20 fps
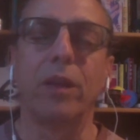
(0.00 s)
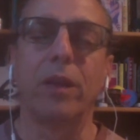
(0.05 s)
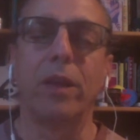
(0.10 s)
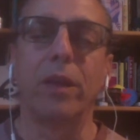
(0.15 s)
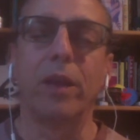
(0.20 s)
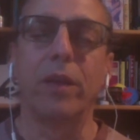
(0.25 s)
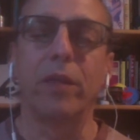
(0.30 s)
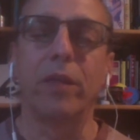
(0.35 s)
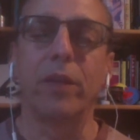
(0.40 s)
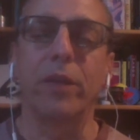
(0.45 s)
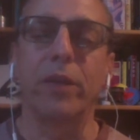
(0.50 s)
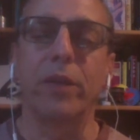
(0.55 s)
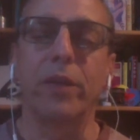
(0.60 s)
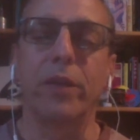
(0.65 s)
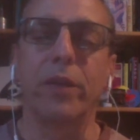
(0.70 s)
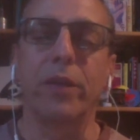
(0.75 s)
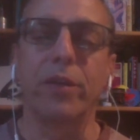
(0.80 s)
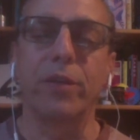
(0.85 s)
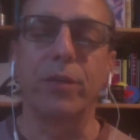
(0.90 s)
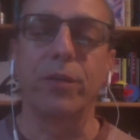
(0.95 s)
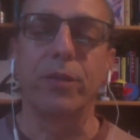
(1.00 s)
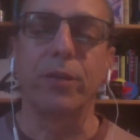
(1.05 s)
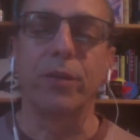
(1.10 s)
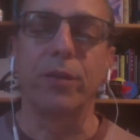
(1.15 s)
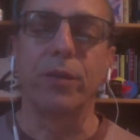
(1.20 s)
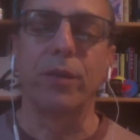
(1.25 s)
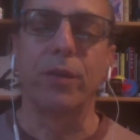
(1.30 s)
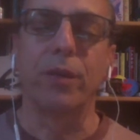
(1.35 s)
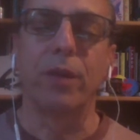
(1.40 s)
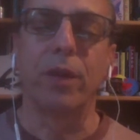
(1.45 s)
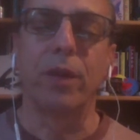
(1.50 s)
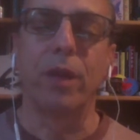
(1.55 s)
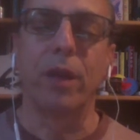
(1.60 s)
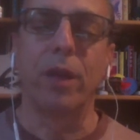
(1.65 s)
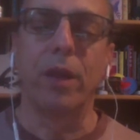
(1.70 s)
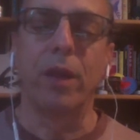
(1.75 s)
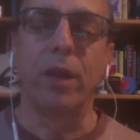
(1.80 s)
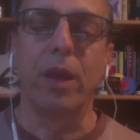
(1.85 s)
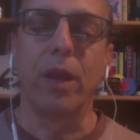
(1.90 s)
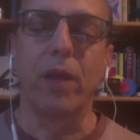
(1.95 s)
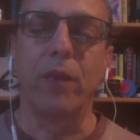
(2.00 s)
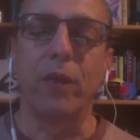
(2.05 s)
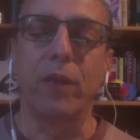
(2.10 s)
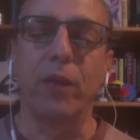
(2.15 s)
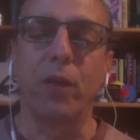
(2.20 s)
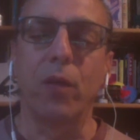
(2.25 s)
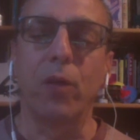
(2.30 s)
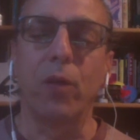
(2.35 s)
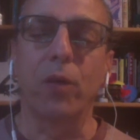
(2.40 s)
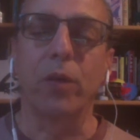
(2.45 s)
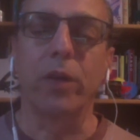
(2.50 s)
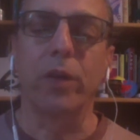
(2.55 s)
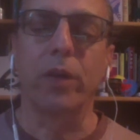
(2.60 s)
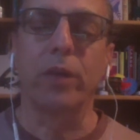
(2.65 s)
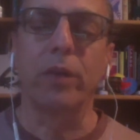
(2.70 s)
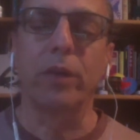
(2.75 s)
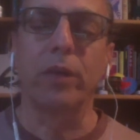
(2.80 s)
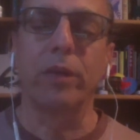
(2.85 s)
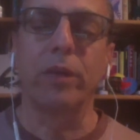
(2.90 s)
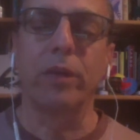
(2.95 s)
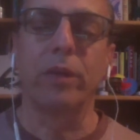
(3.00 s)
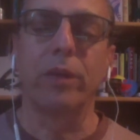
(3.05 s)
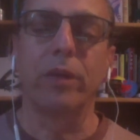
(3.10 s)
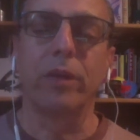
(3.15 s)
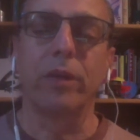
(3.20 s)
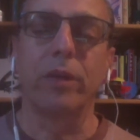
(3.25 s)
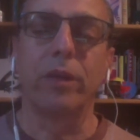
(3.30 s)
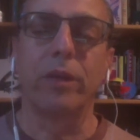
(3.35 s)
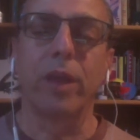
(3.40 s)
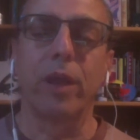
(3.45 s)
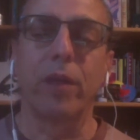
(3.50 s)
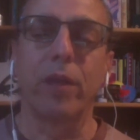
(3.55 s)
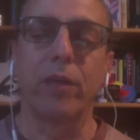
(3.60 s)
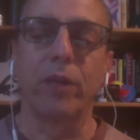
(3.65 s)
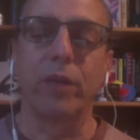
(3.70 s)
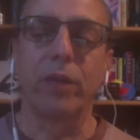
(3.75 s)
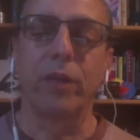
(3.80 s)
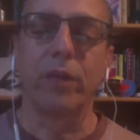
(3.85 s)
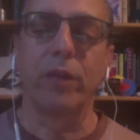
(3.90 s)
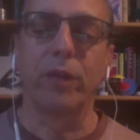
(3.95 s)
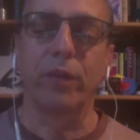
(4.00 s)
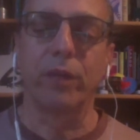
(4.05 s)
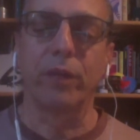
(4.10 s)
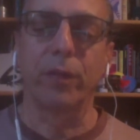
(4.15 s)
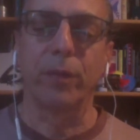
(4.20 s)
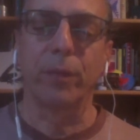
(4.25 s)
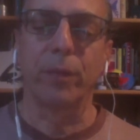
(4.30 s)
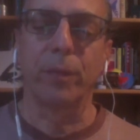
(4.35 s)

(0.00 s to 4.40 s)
every tissue, every organ, every system.